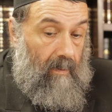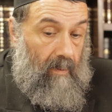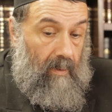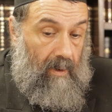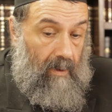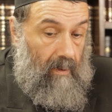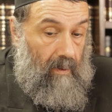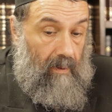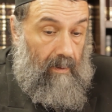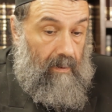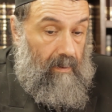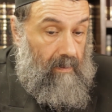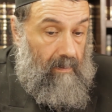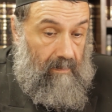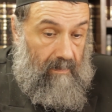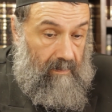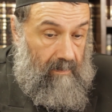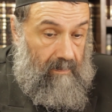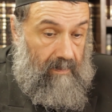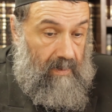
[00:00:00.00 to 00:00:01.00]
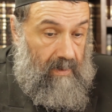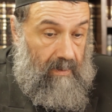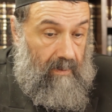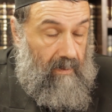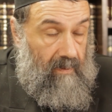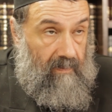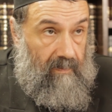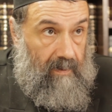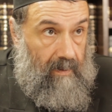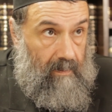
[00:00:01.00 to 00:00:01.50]
We all
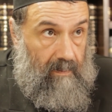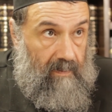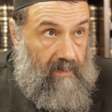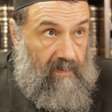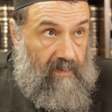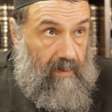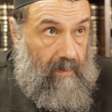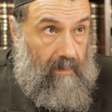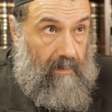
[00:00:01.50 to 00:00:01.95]
took from